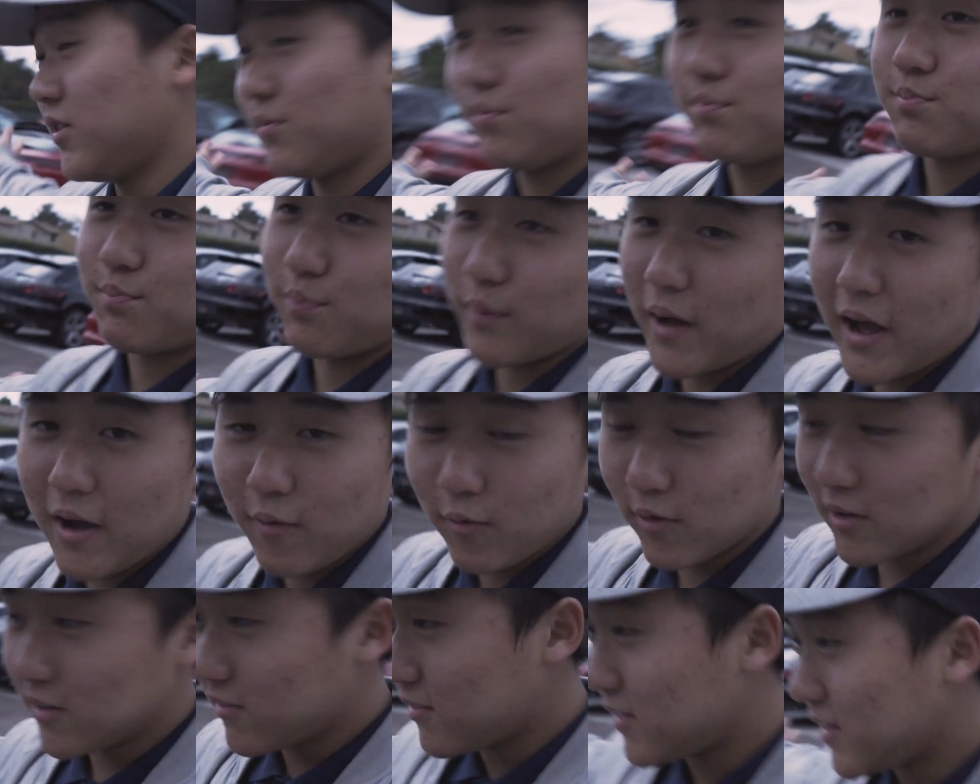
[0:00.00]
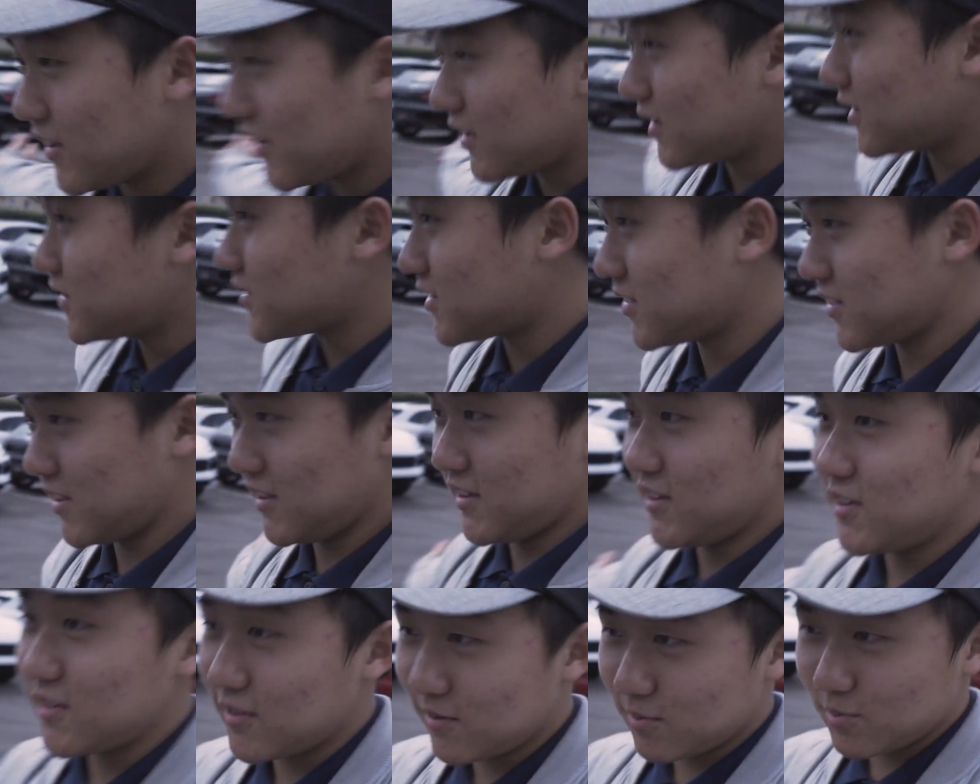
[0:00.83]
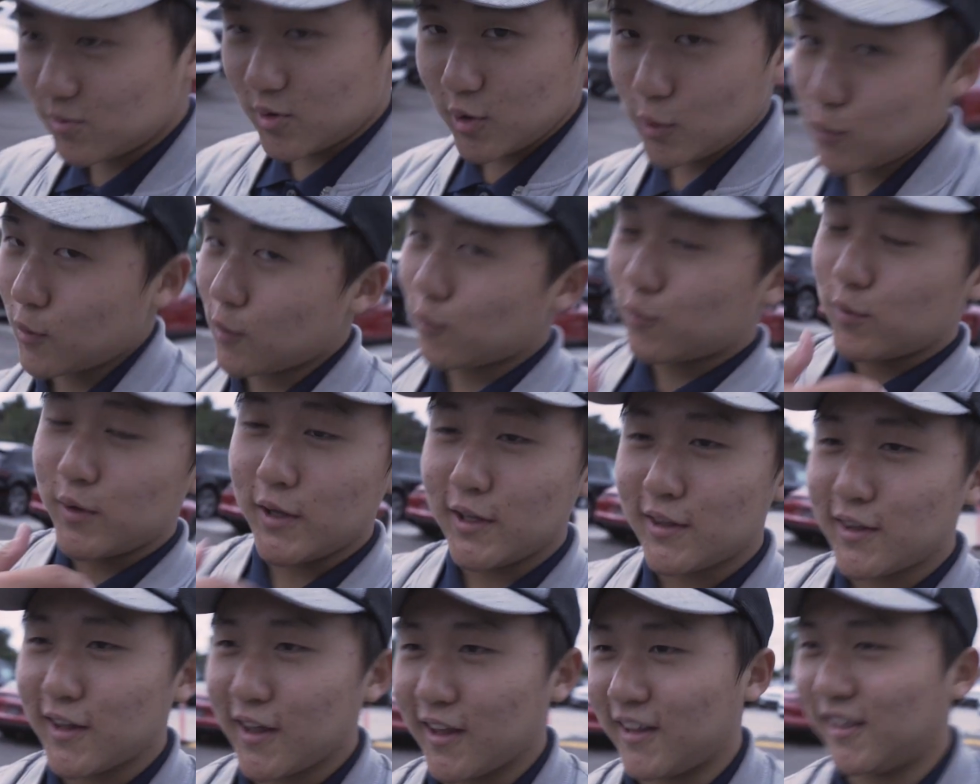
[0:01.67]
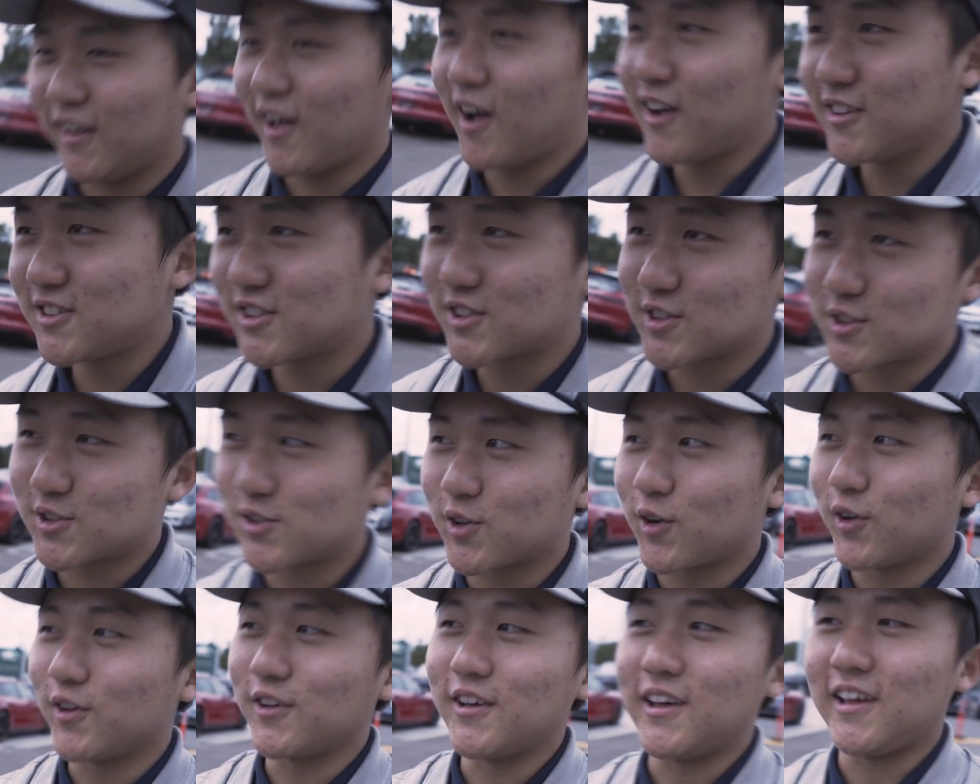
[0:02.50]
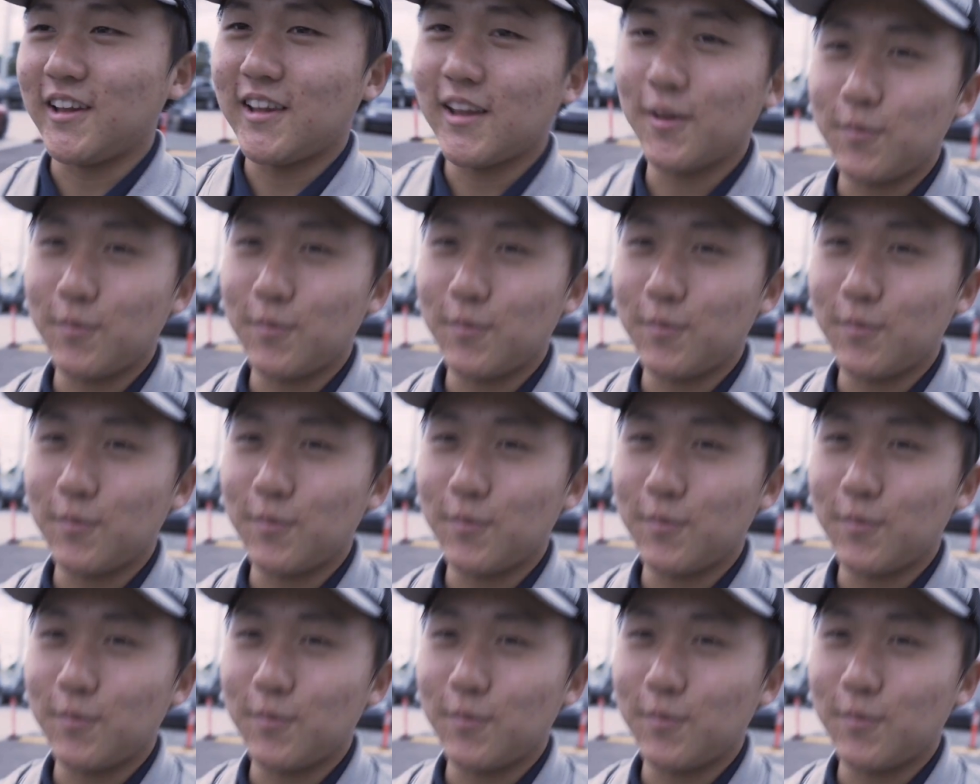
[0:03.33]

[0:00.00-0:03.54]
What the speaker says: could buy one of these and do what we did, launch control it.